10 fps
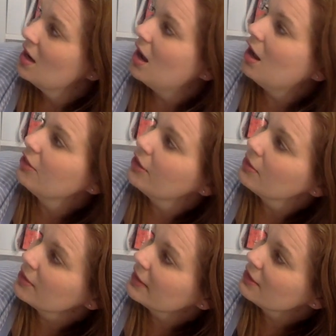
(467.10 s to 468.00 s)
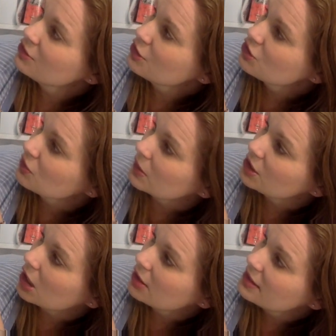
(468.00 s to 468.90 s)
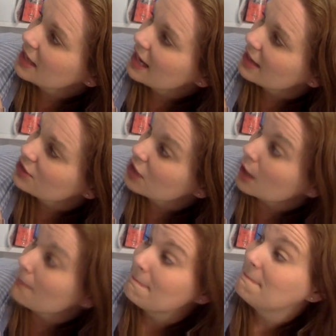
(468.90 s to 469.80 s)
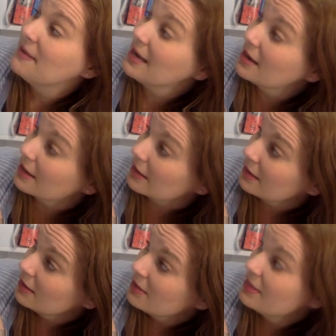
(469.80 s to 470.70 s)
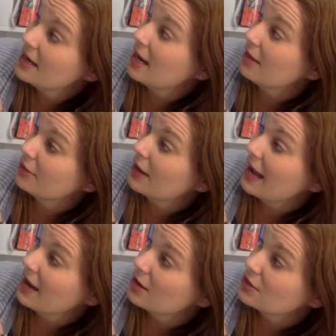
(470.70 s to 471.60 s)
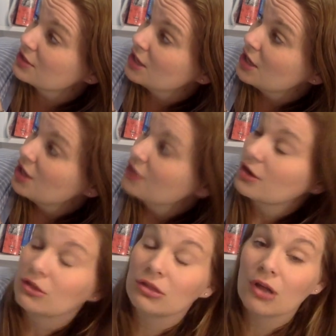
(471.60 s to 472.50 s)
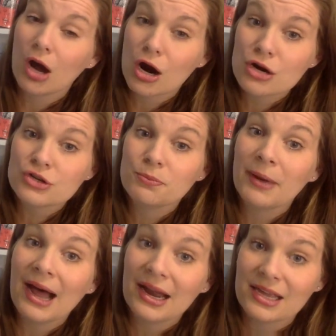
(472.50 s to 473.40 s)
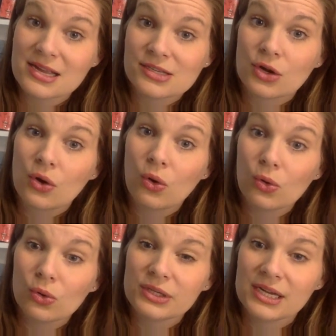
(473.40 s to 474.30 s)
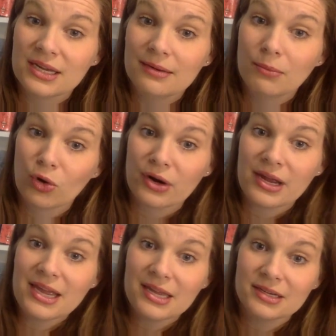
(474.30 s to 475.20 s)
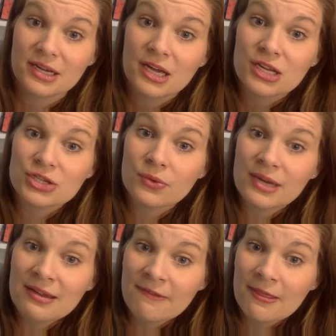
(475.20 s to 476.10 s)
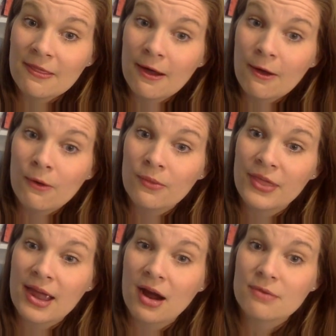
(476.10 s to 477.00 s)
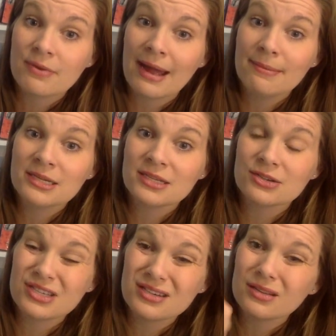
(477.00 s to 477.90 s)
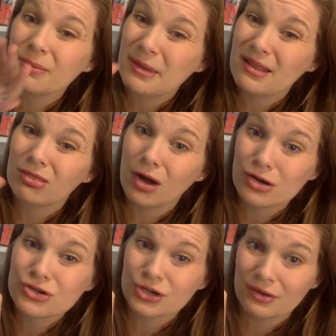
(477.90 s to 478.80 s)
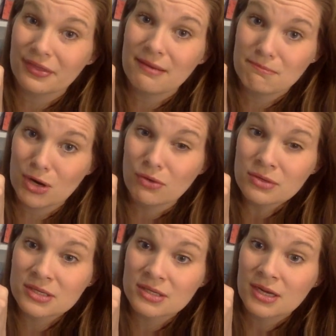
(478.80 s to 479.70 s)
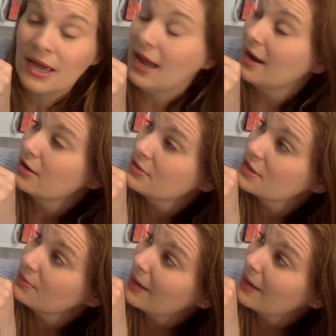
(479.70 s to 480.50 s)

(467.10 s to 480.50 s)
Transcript: Although their ears are short, Arctic hares are bigger than other hares. Their large bodies hold in more heat. So even though they are rabbits, they're still a bit larger than most hares and